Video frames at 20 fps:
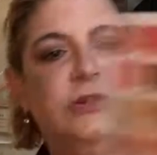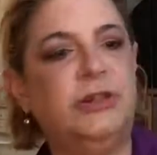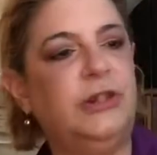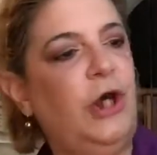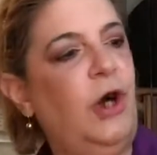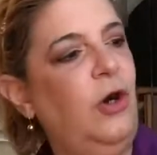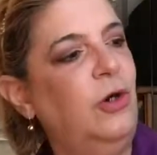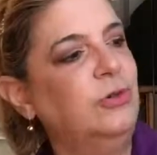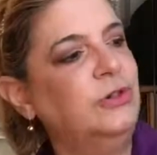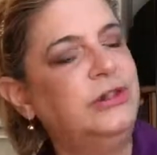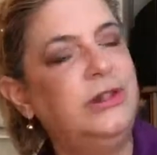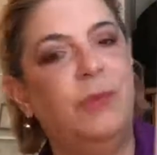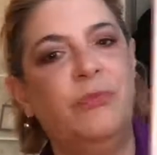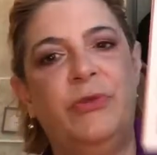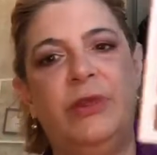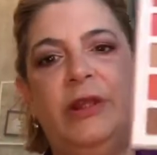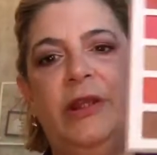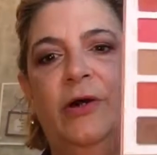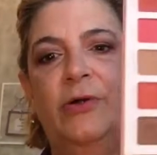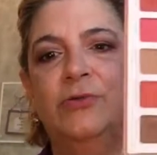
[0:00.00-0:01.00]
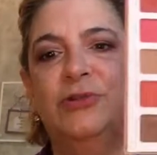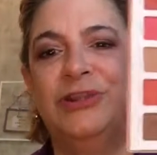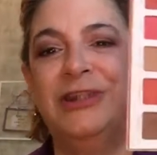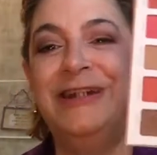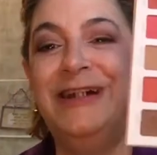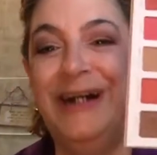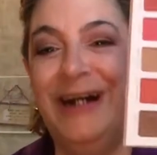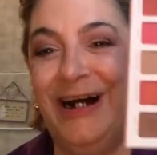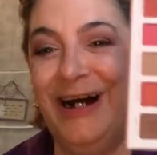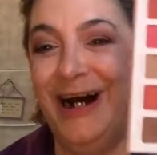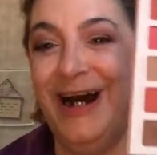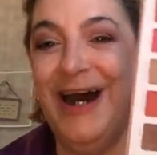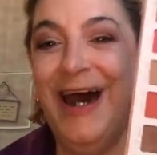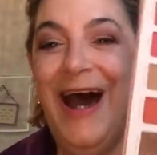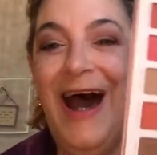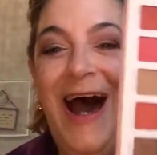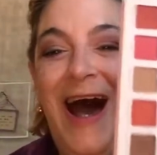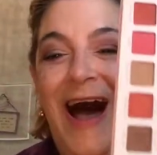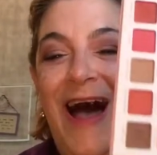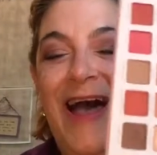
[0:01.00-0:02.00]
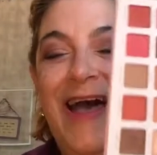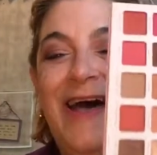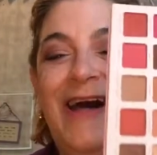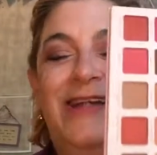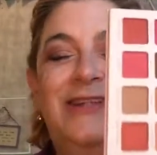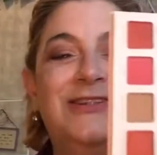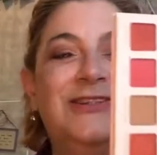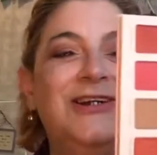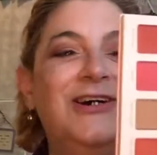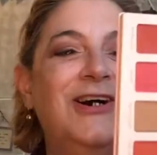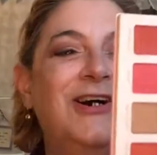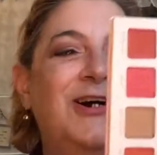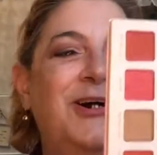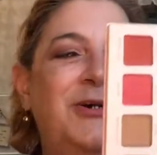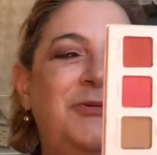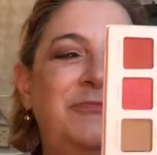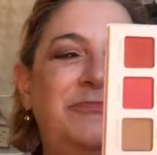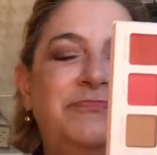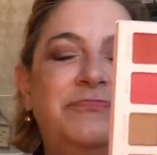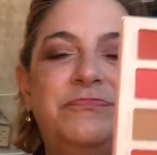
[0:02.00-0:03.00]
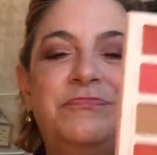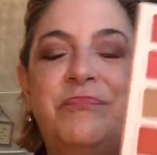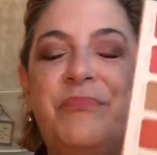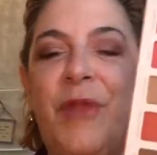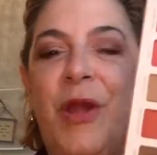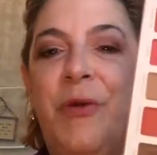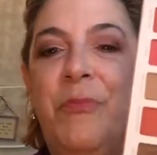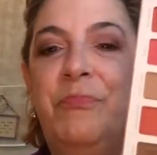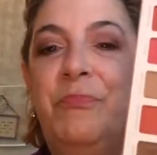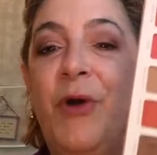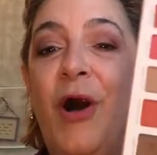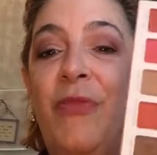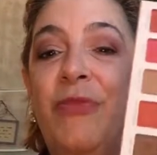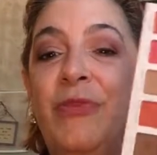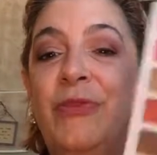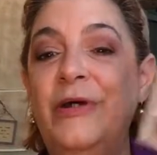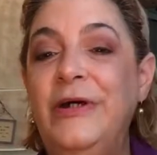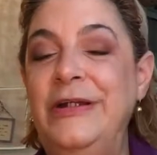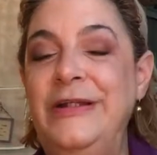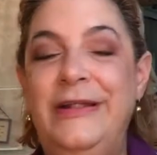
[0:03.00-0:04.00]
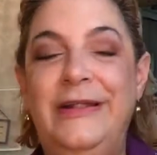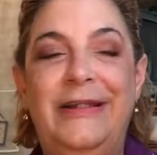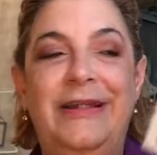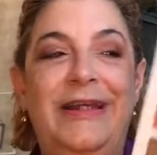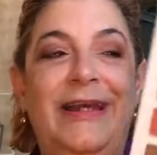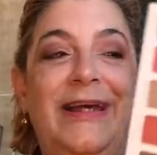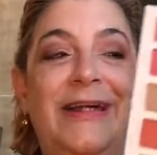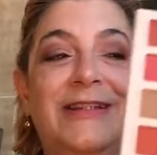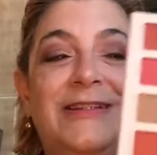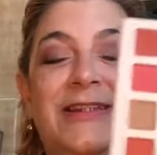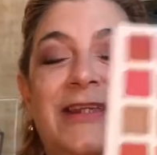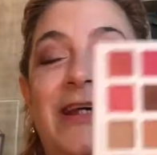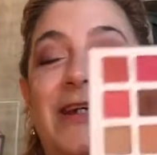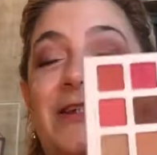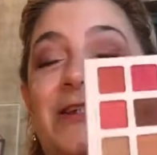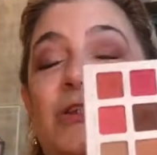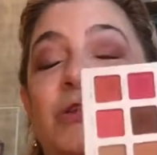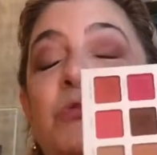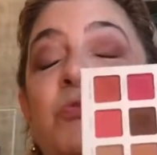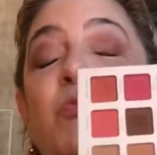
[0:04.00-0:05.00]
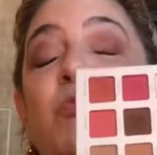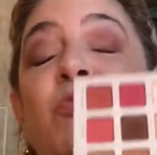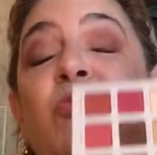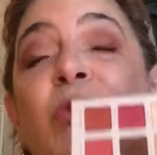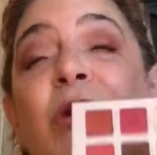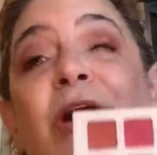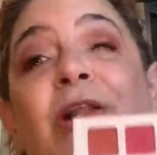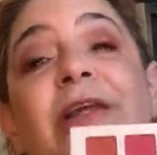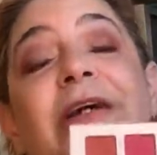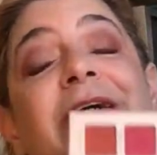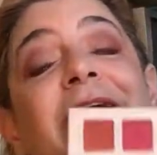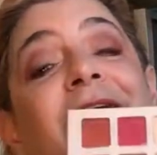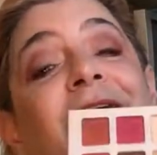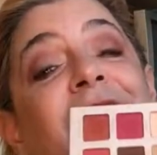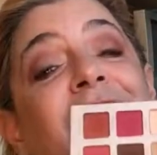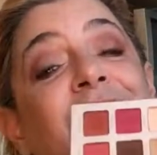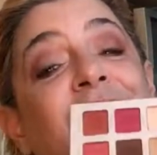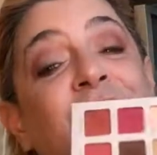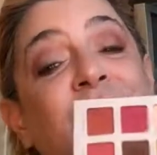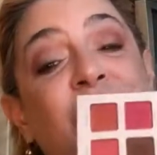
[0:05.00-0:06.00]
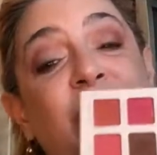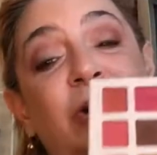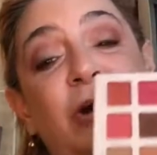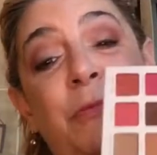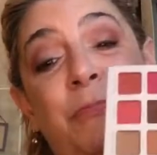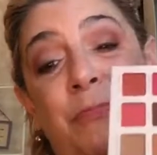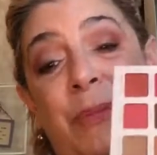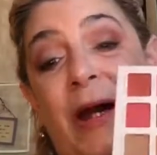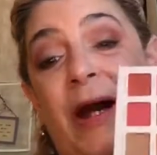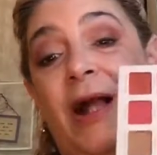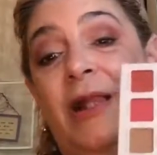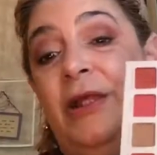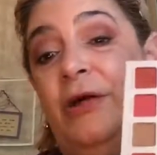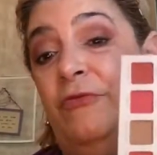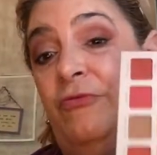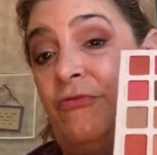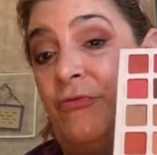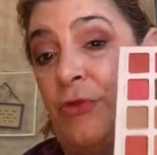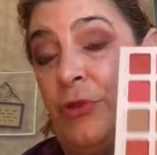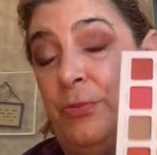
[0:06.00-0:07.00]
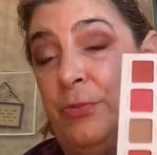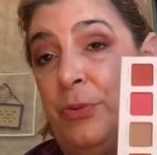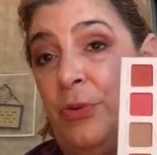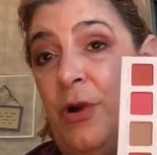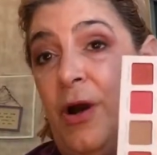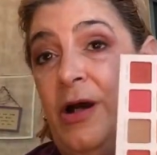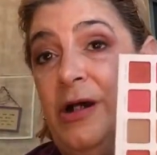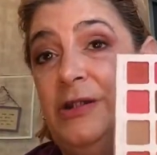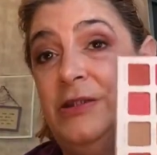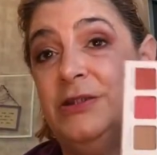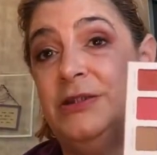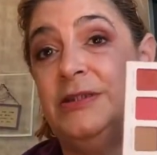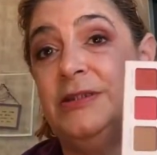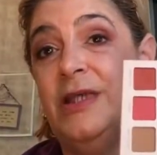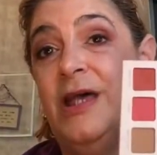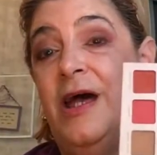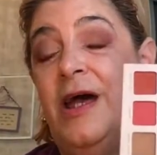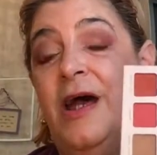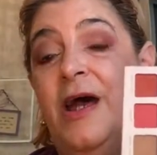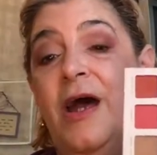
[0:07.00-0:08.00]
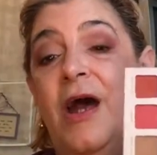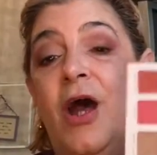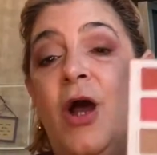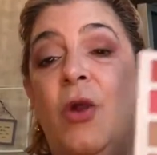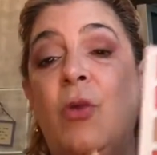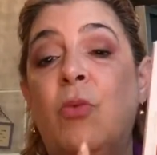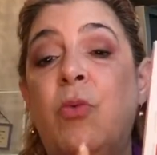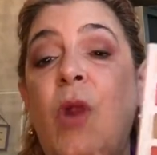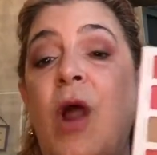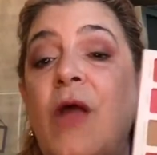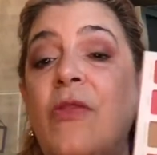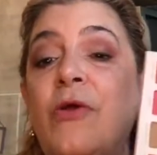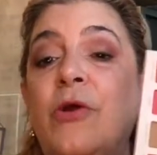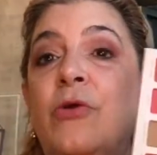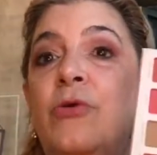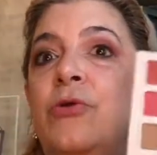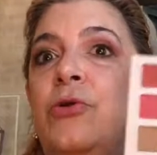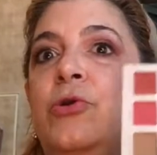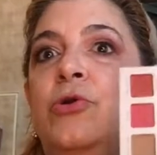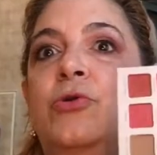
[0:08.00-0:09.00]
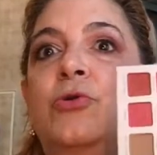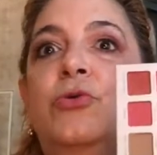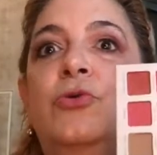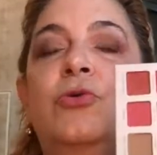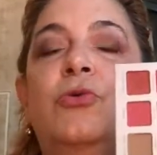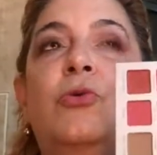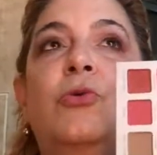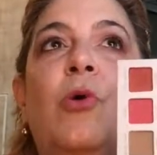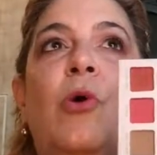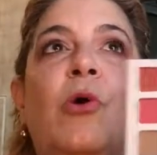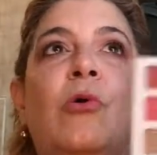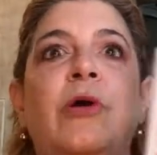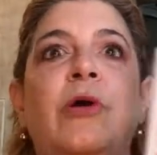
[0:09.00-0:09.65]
called something else. And but it's really a good palette for the price. Whether you